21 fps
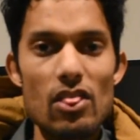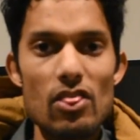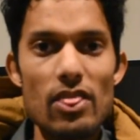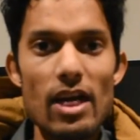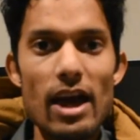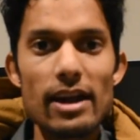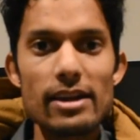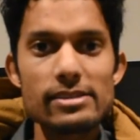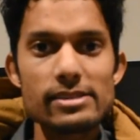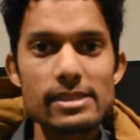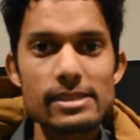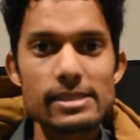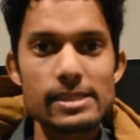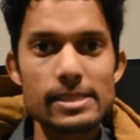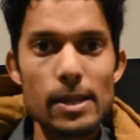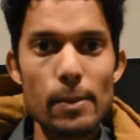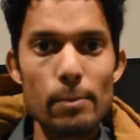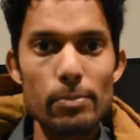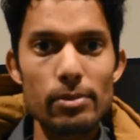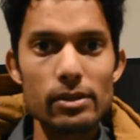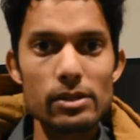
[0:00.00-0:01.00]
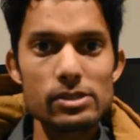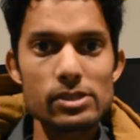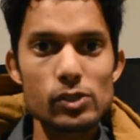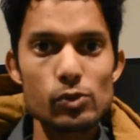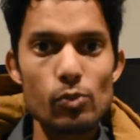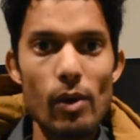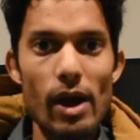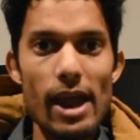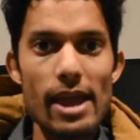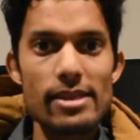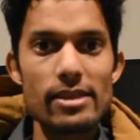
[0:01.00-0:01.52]
That is the simplest
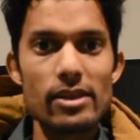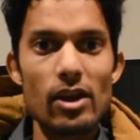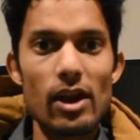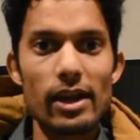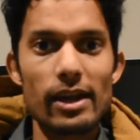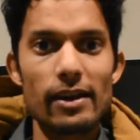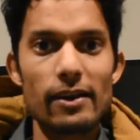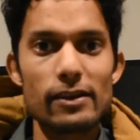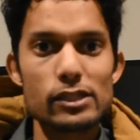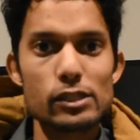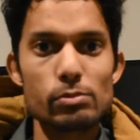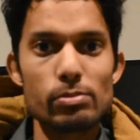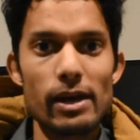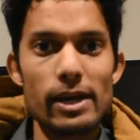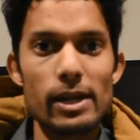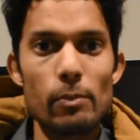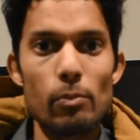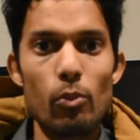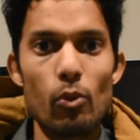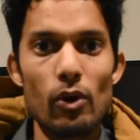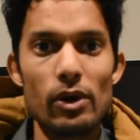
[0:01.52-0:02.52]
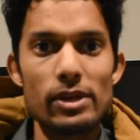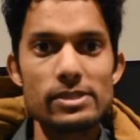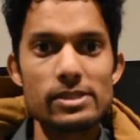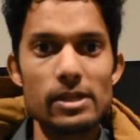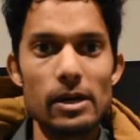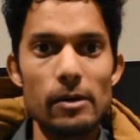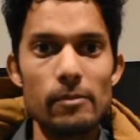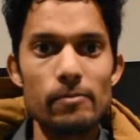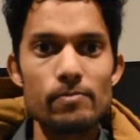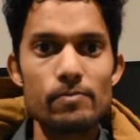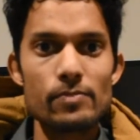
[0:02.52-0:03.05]
way that I can explain a pointer.
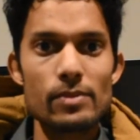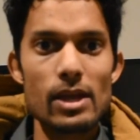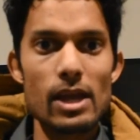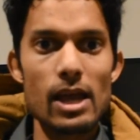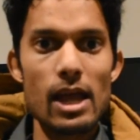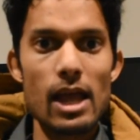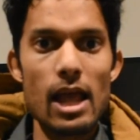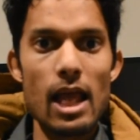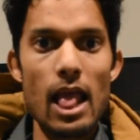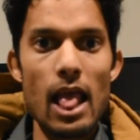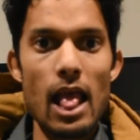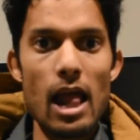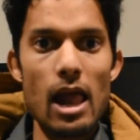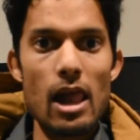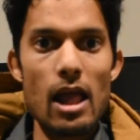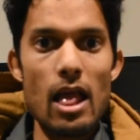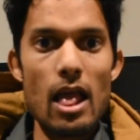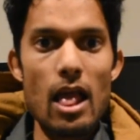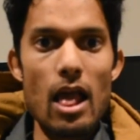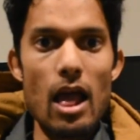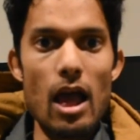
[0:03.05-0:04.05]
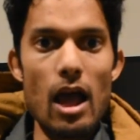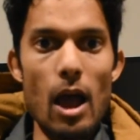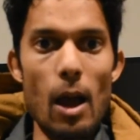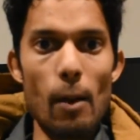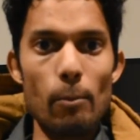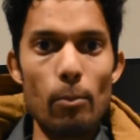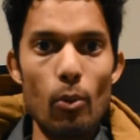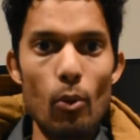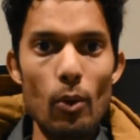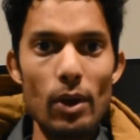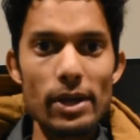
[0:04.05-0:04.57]
A
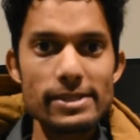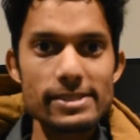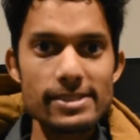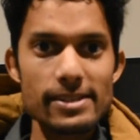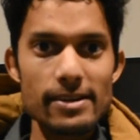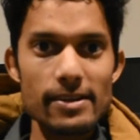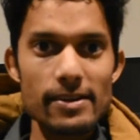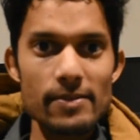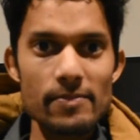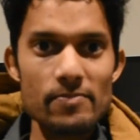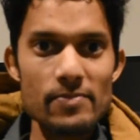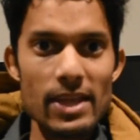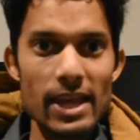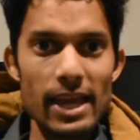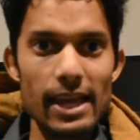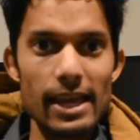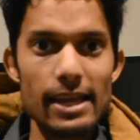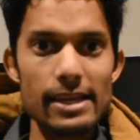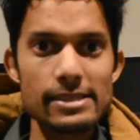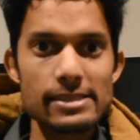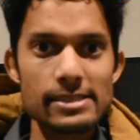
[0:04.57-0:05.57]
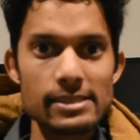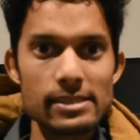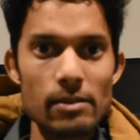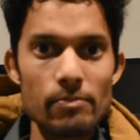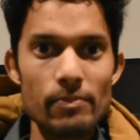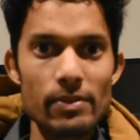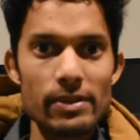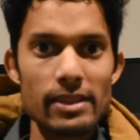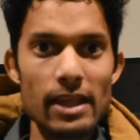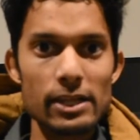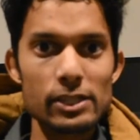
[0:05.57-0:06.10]
pointer is
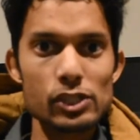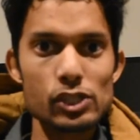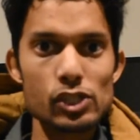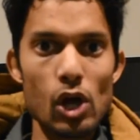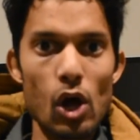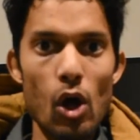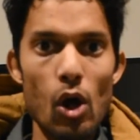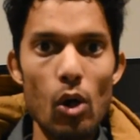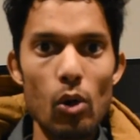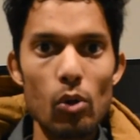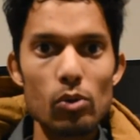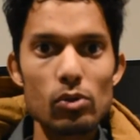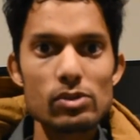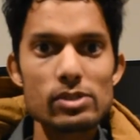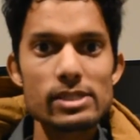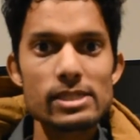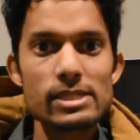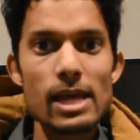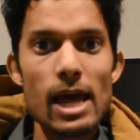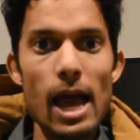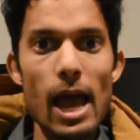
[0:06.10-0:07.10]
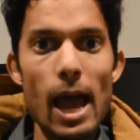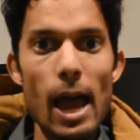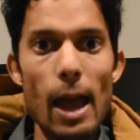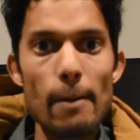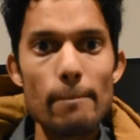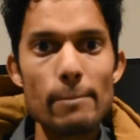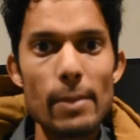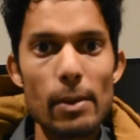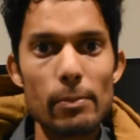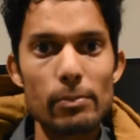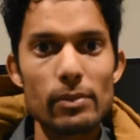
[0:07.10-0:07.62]
something that just holds
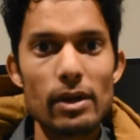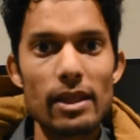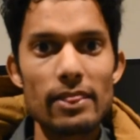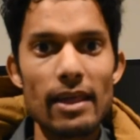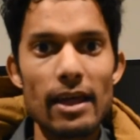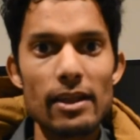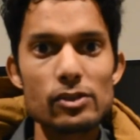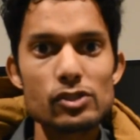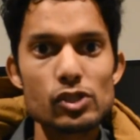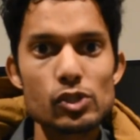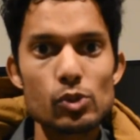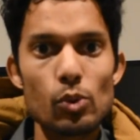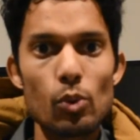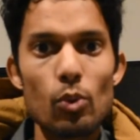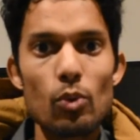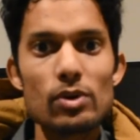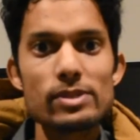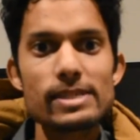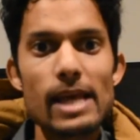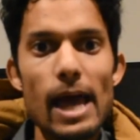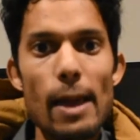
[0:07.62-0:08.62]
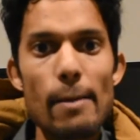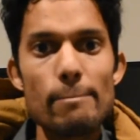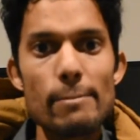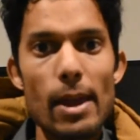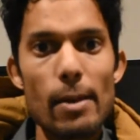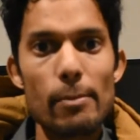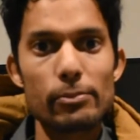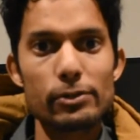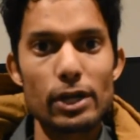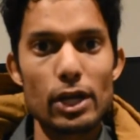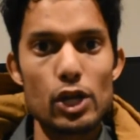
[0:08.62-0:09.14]
a mem that stores a
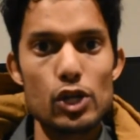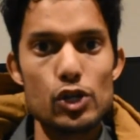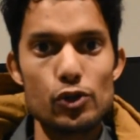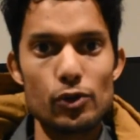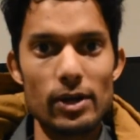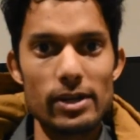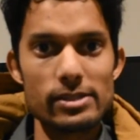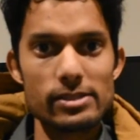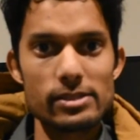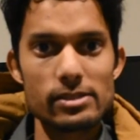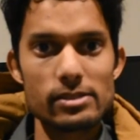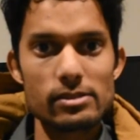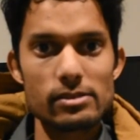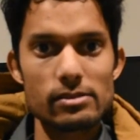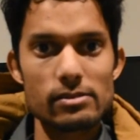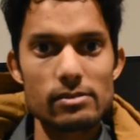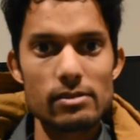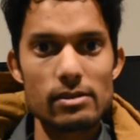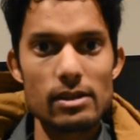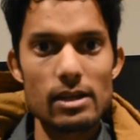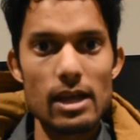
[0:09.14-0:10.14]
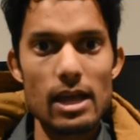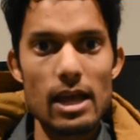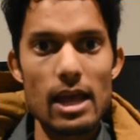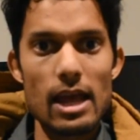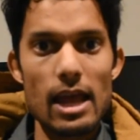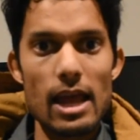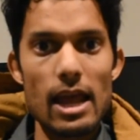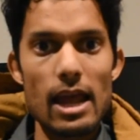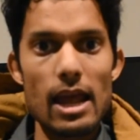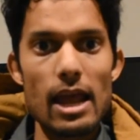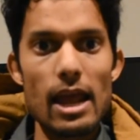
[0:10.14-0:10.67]
memory address
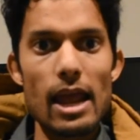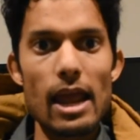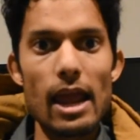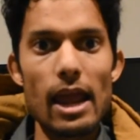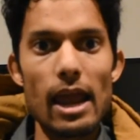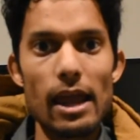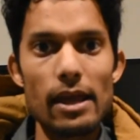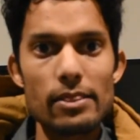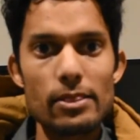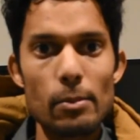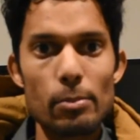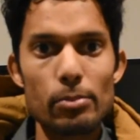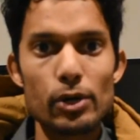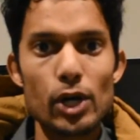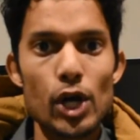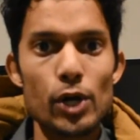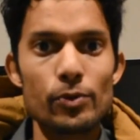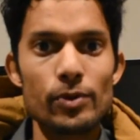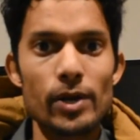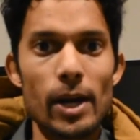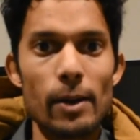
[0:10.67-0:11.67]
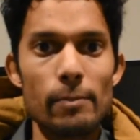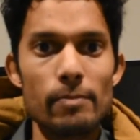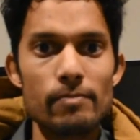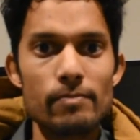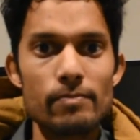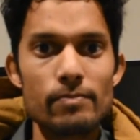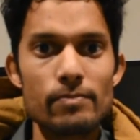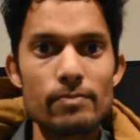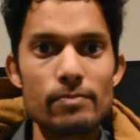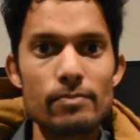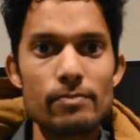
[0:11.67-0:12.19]
in the program,
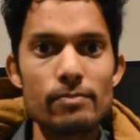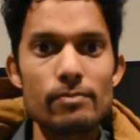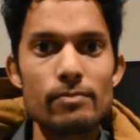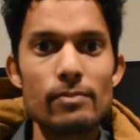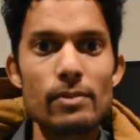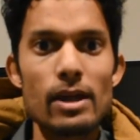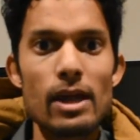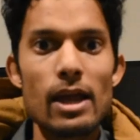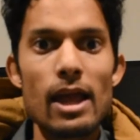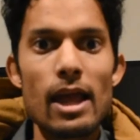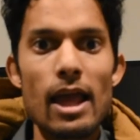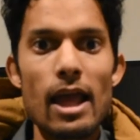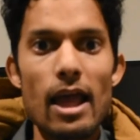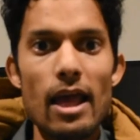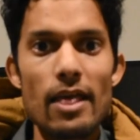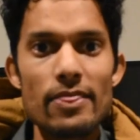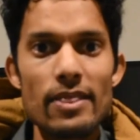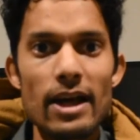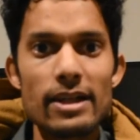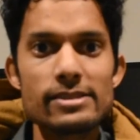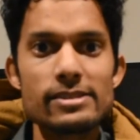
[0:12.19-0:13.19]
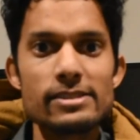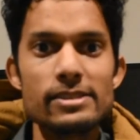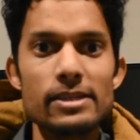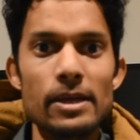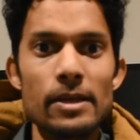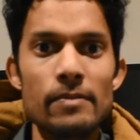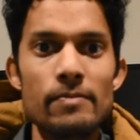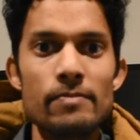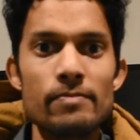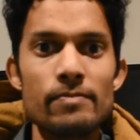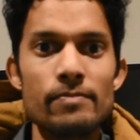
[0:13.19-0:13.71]
and that's
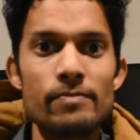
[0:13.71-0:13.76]
it.